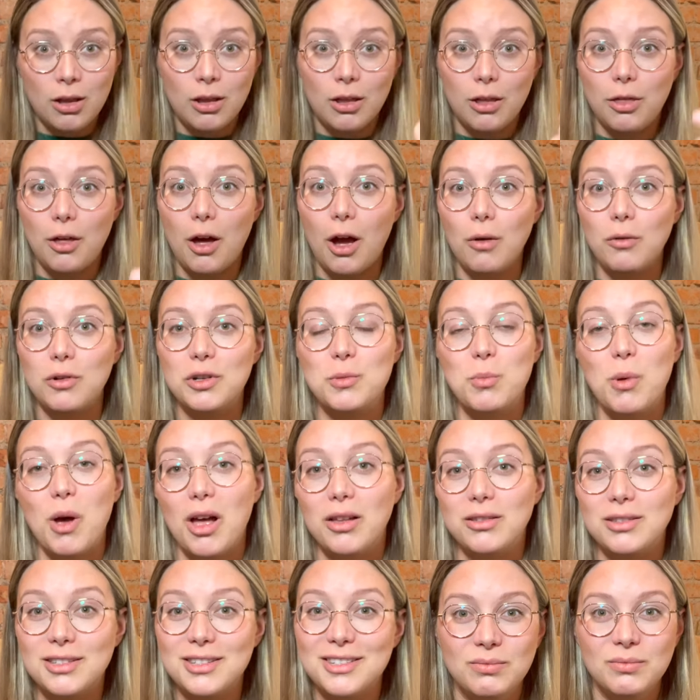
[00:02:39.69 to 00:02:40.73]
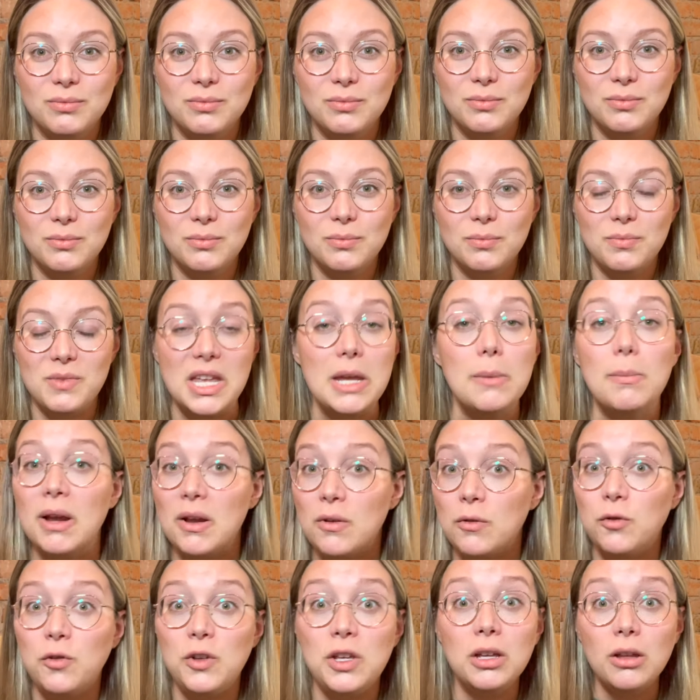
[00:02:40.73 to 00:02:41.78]
Thought response. It might
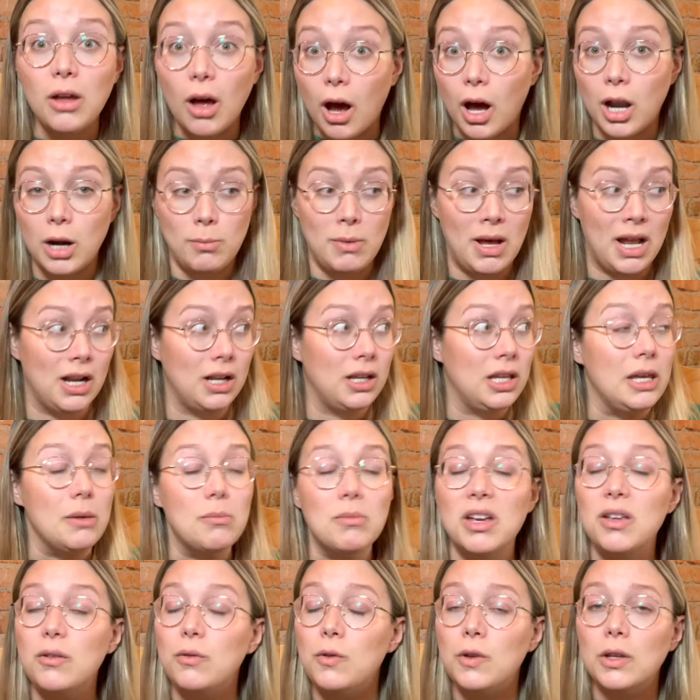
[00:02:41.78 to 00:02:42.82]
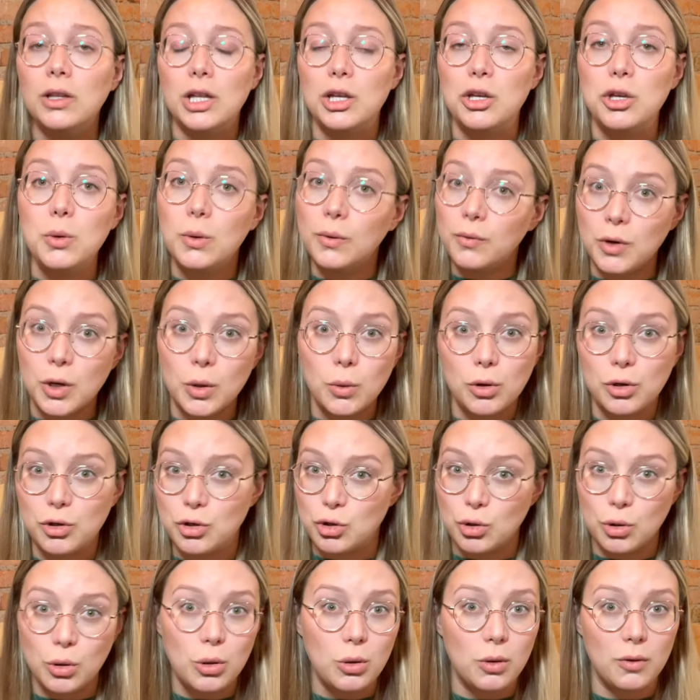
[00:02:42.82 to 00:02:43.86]
feel automatic. It might feel like you have no
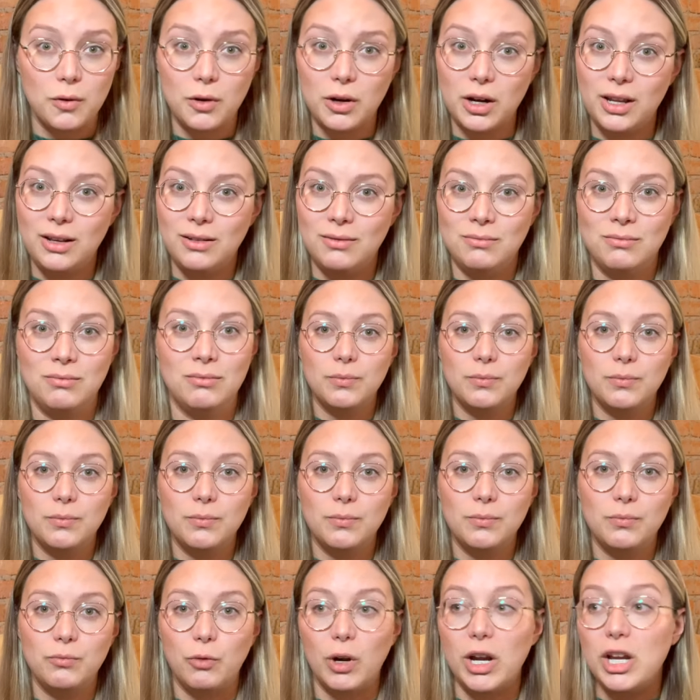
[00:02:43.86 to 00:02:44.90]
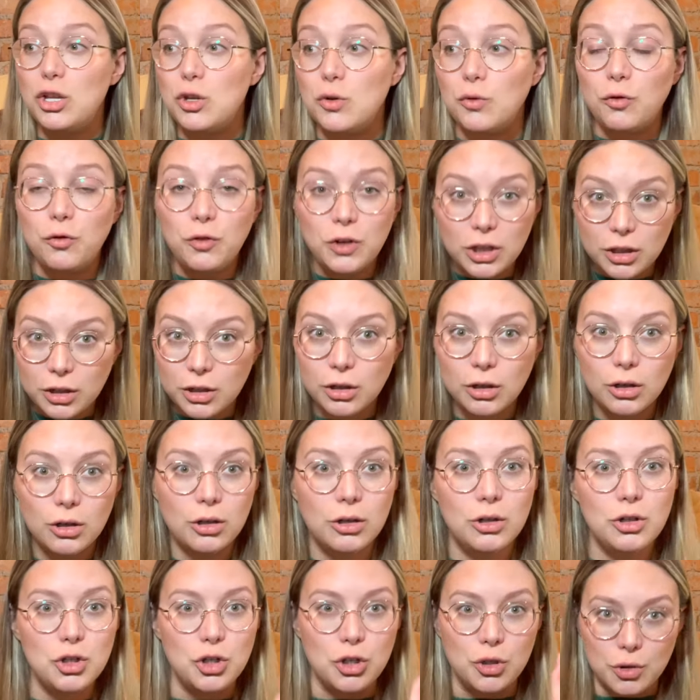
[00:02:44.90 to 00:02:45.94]
control over it, right? You feel an
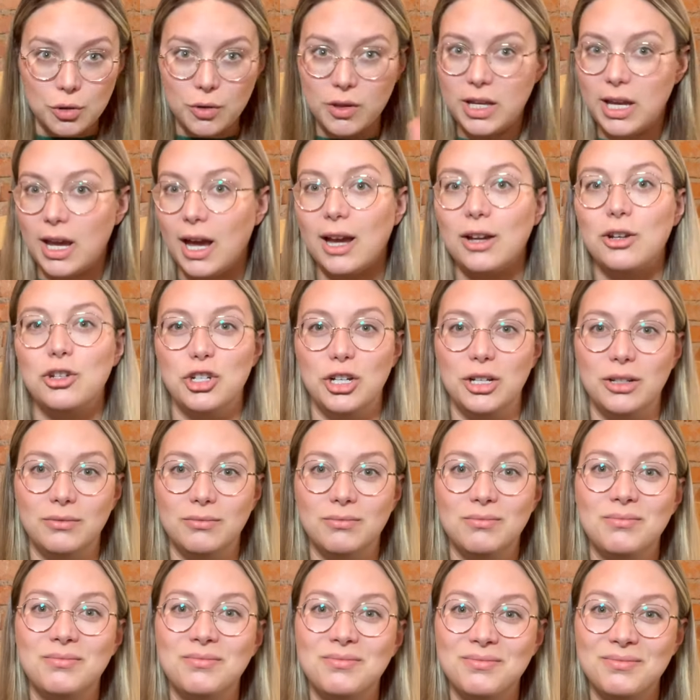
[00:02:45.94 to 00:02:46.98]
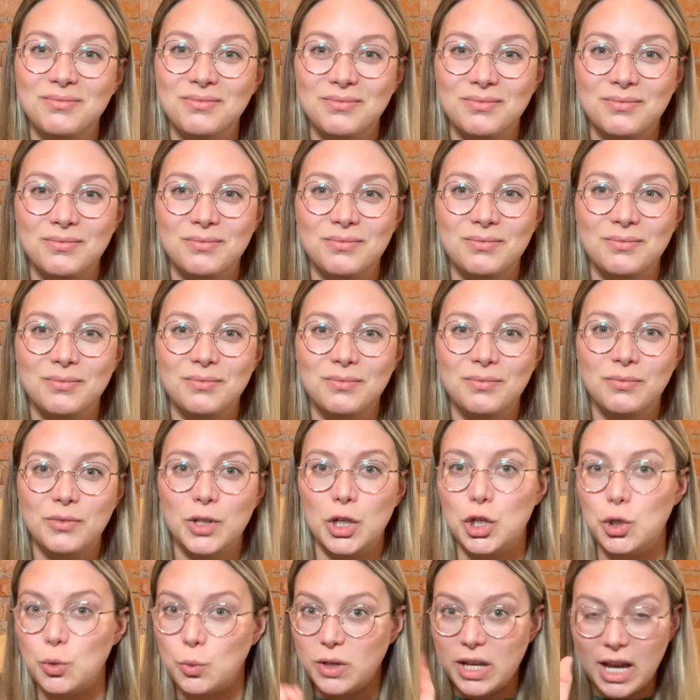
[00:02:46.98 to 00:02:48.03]
urge, you do the action.
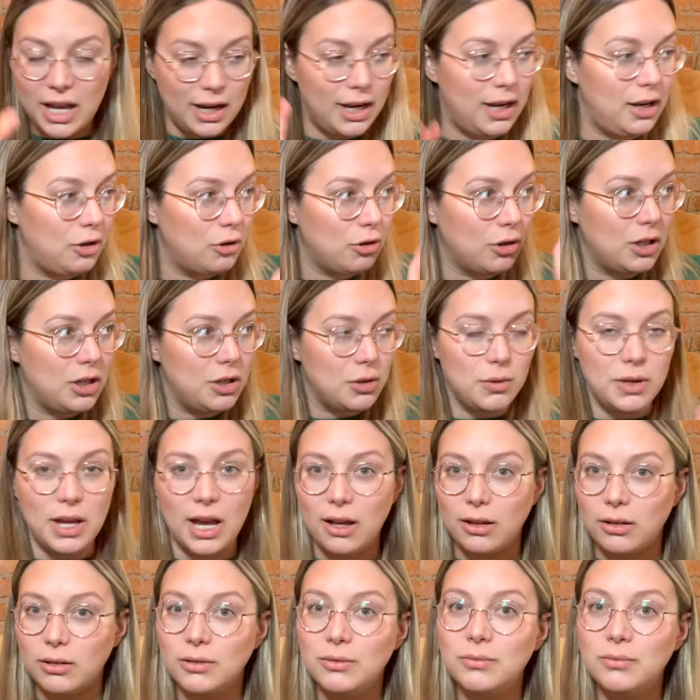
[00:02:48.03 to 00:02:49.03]
You get angry, you yell.